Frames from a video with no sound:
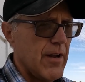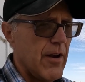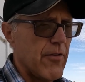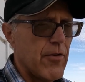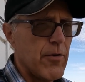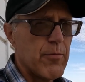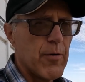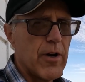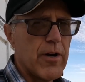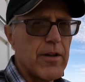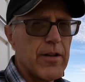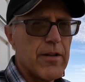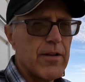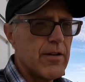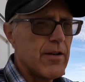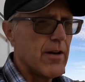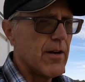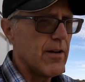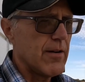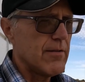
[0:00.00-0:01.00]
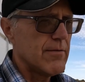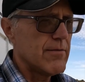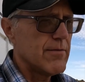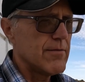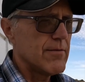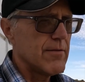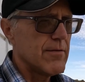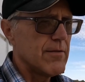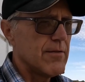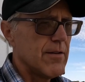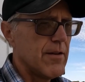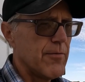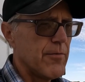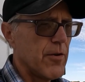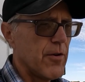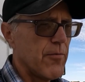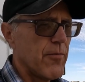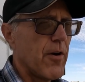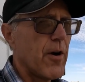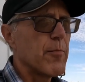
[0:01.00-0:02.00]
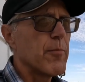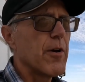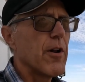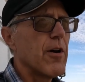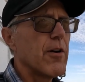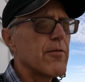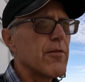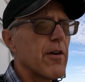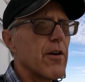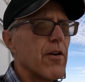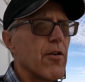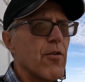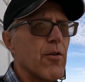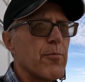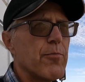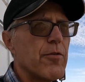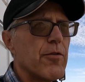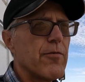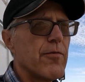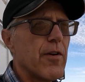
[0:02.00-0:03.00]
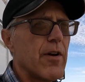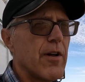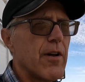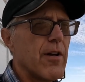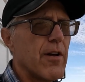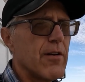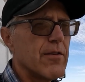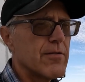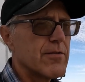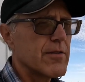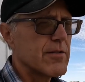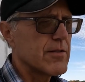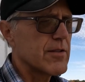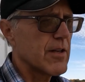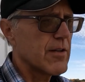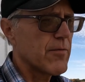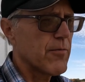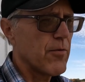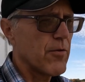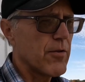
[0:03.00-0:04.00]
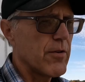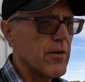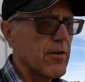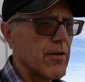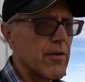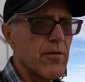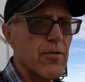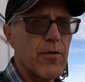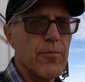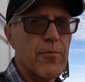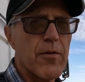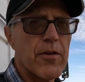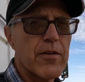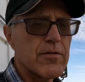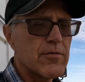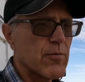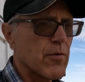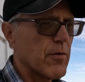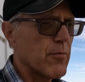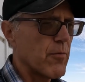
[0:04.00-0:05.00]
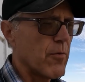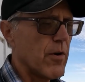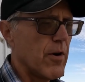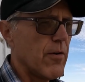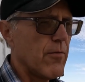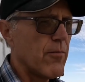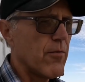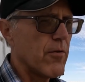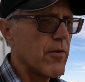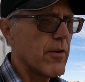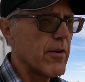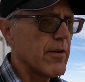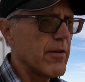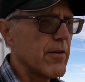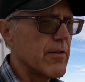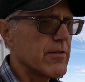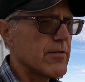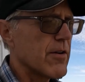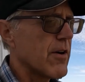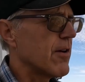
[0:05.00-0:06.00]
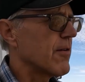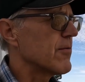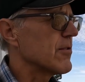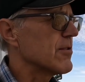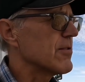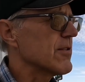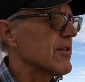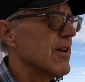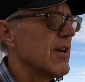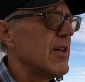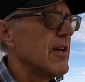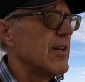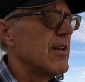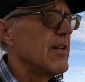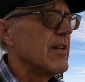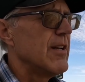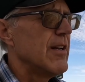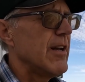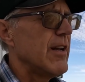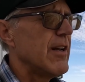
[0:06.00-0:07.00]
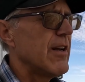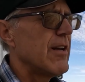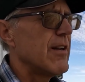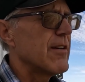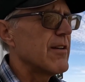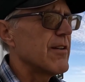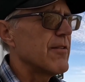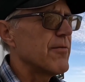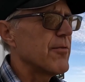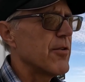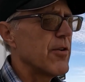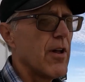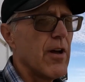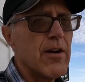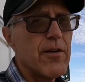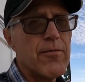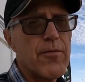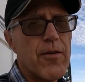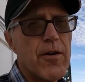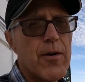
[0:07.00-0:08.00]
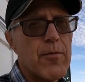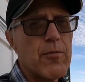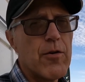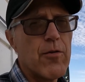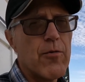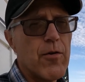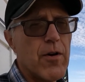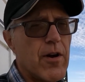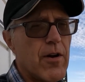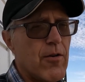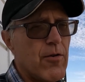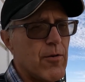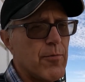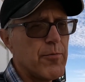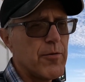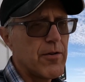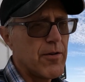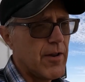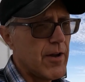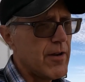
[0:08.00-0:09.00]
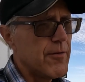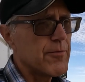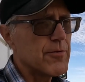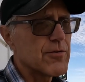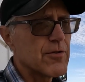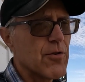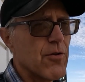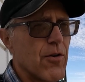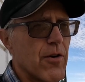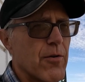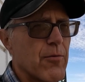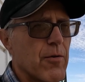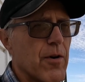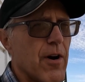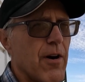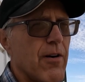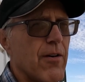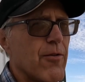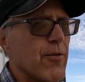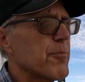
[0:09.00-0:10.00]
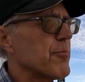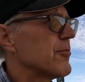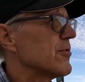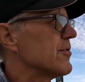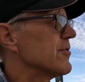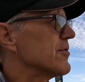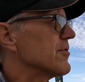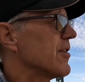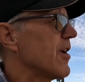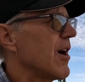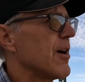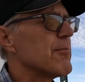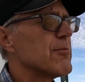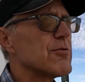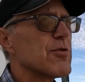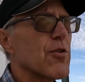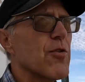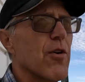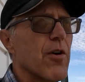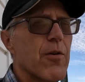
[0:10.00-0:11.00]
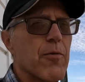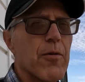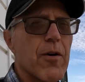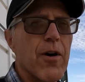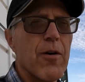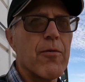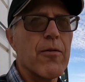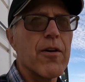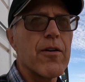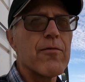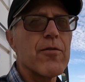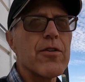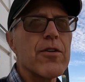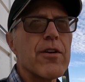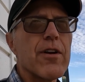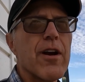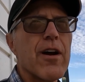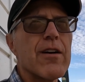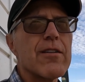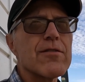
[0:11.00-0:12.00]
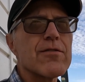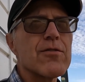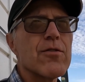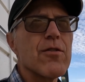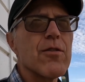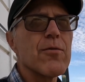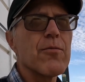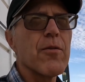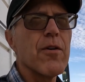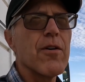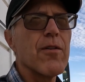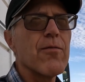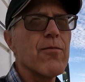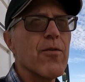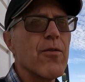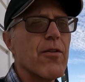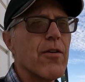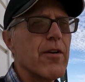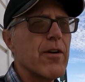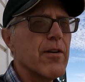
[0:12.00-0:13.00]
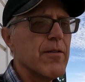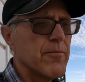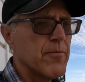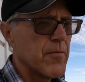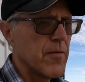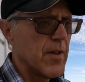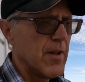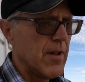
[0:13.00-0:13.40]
everybody, if you're farming out there, I hope you've had a successful year. I hope things went well for you this harvest. And if you're not a farmer, well, I hope your life is going well. I hope your job is going well. Whatever you got is going well for you.